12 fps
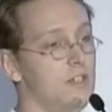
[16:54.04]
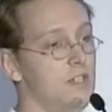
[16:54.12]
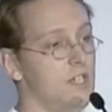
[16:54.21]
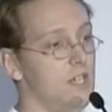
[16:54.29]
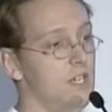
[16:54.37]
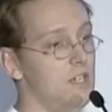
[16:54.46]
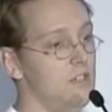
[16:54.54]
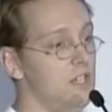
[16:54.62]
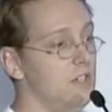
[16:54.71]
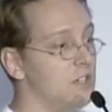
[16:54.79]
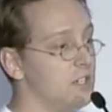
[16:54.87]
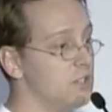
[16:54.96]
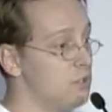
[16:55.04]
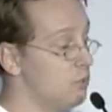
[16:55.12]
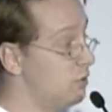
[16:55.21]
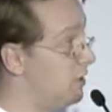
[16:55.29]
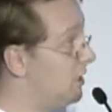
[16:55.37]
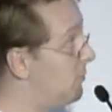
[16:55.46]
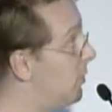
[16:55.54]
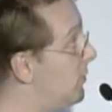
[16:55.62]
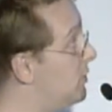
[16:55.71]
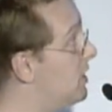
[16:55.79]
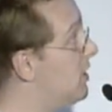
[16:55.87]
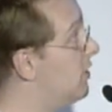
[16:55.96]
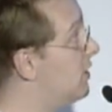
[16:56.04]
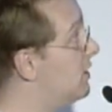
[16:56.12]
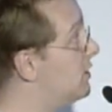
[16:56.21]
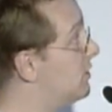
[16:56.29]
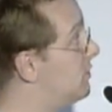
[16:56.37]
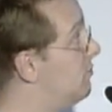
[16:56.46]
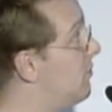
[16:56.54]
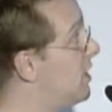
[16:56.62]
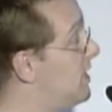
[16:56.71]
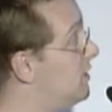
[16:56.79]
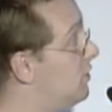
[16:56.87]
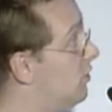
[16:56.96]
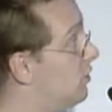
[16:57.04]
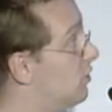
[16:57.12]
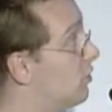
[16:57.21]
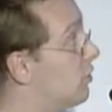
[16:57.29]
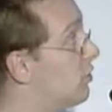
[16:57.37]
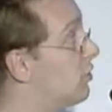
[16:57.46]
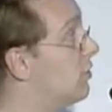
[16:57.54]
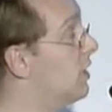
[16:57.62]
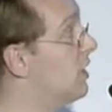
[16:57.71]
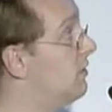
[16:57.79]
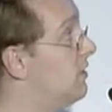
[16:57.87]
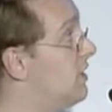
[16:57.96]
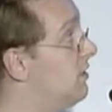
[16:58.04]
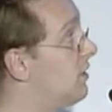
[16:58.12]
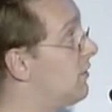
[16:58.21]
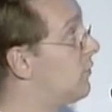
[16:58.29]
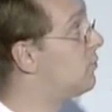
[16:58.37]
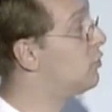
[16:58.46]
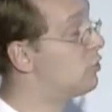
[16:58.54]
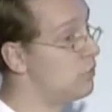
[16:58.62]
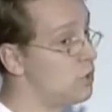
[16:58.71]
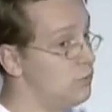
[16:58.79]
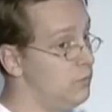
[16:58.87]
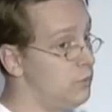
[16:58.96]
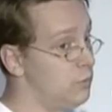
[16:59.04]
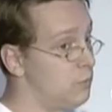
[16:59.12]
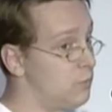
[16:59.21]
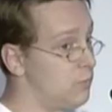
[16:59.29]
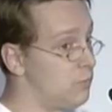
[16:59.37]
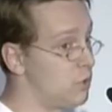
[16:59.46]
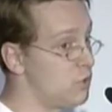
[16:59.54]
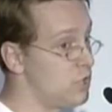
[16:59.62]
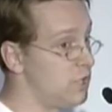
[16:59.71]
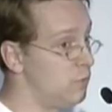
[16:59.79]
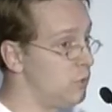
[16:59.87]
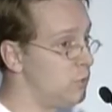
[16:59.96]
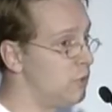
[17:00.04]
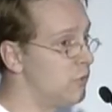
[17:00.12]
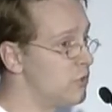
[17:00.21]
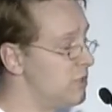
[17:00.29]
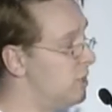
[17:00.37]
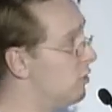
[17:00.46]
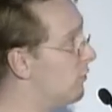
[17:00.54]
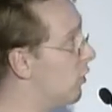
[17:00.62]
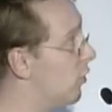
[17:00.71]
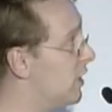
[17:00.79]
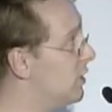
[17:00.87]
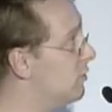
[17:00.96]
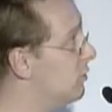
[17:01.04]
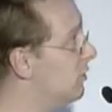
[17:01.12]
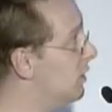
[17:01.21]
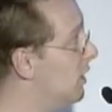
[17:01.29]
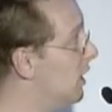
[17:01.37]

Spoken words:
the internet. So the experiment here is based on data from the RoadViews project from University of Oregon.